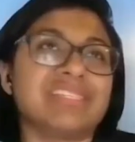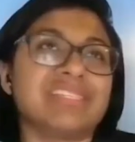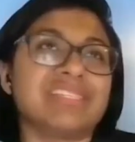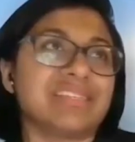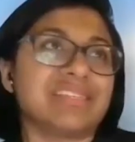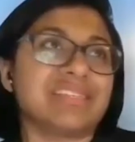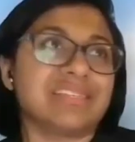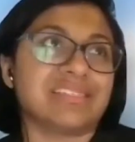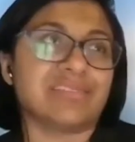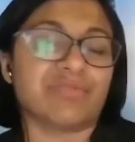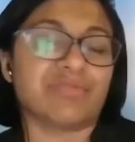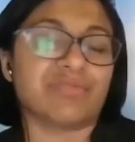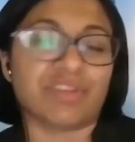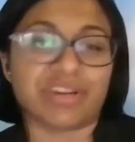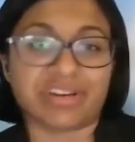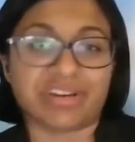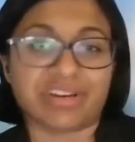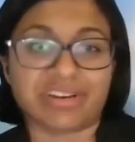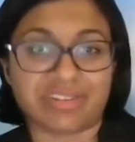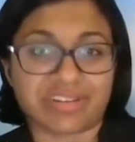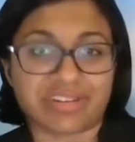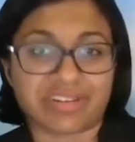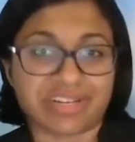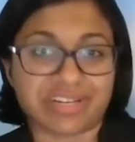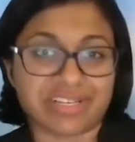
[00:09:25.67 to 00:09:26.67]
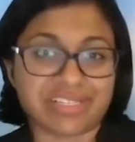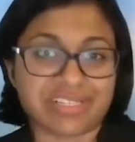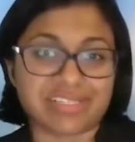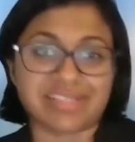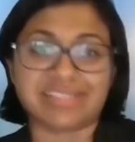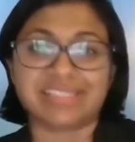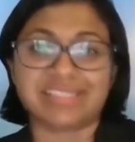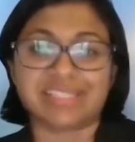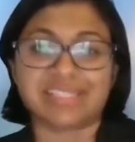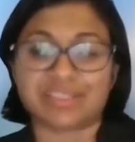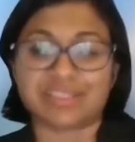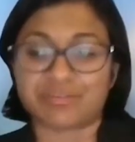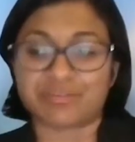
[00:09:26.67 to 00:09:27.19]
it's a very, very
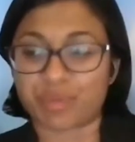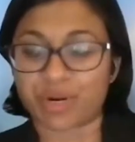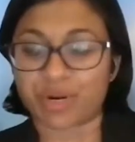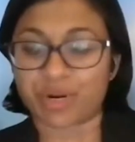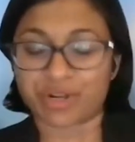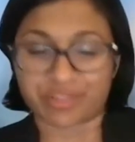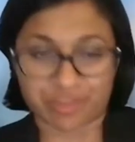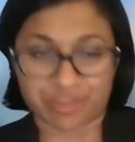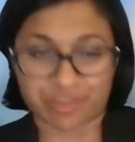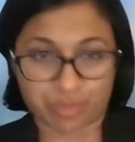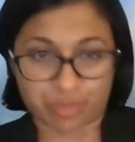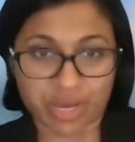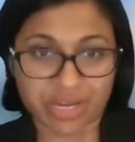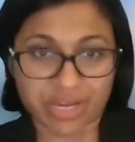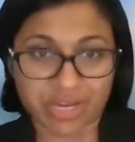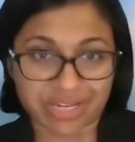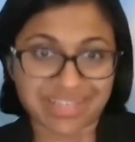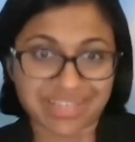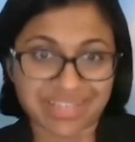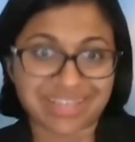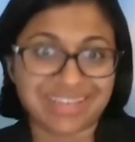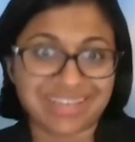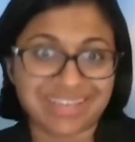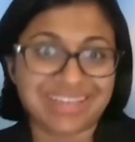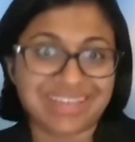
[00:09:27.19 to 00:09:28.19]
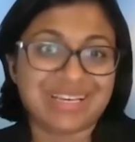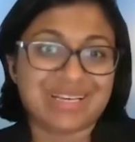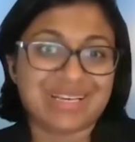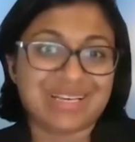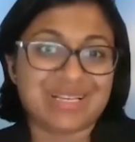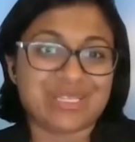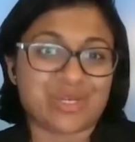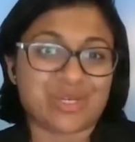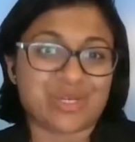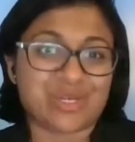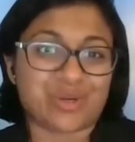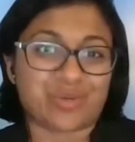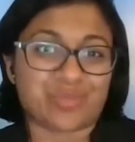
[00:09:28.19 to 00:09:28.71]
sensitive part of the body,
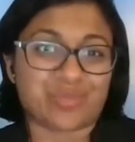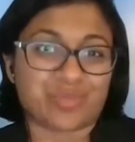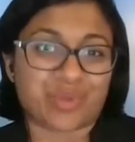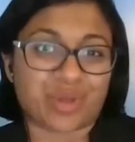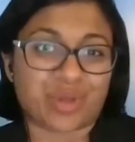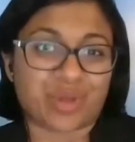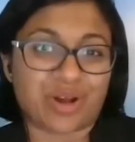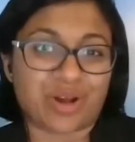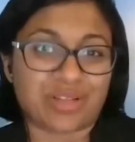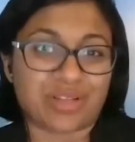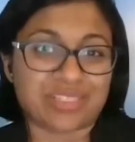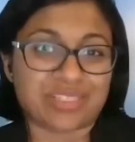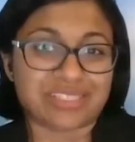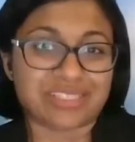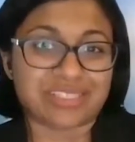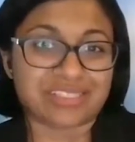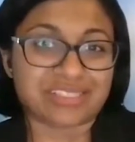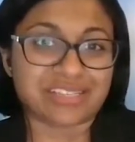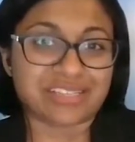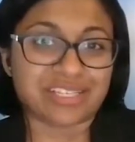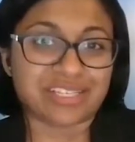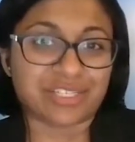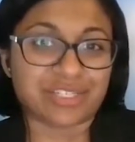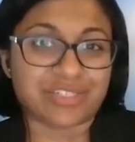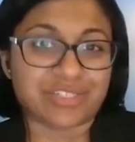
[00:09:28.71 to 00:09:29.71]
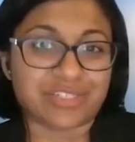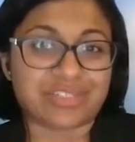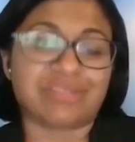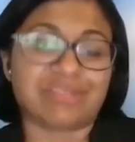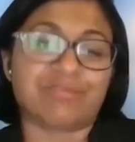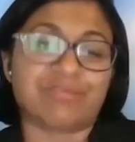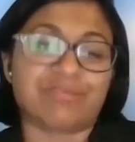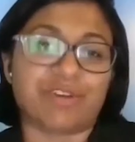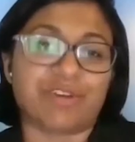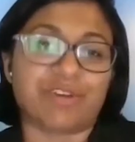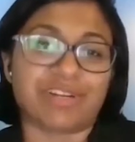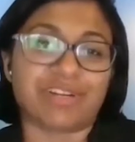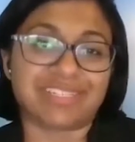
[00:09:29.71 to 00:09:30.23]
so all sensations are
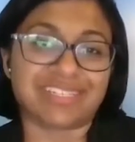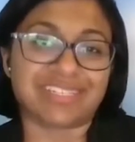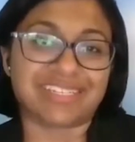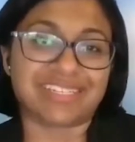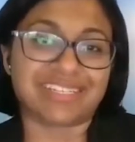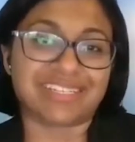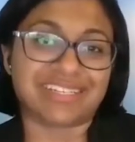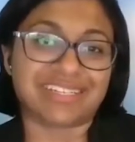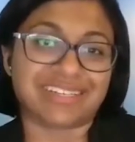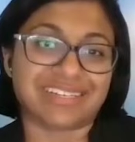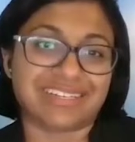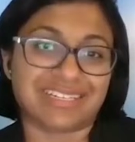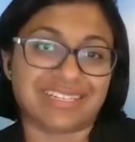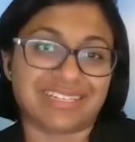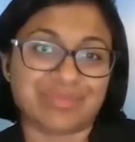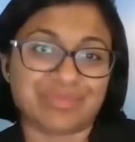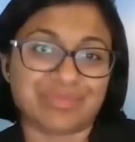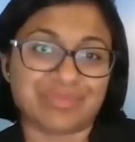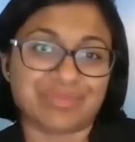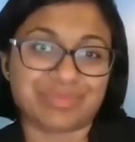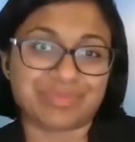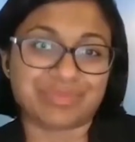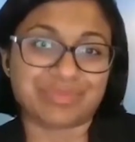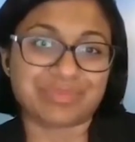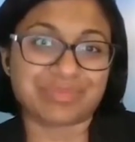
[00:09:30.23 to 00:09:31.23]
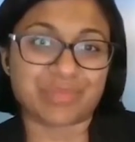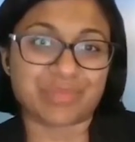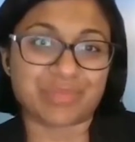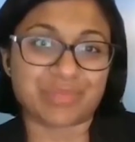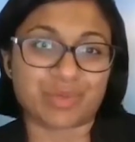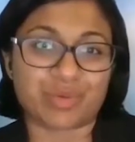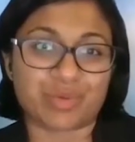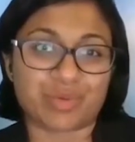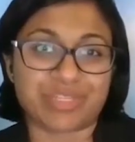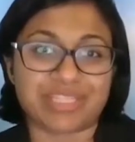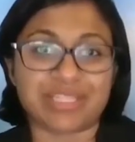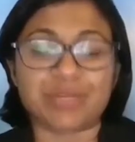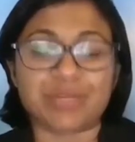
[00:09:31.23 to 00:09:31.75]
felt
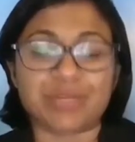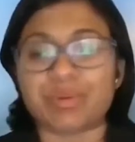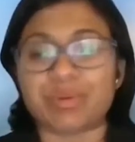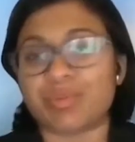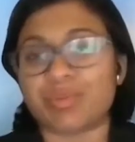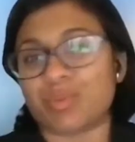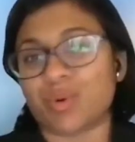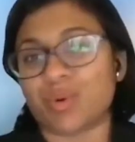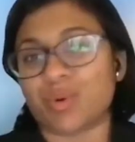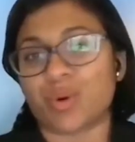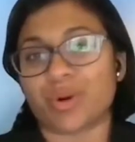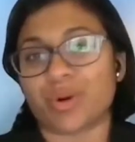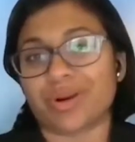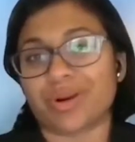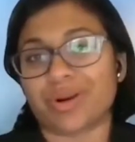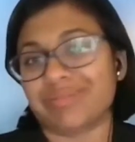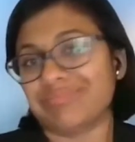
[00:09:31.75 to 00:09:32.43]
with a little bit more.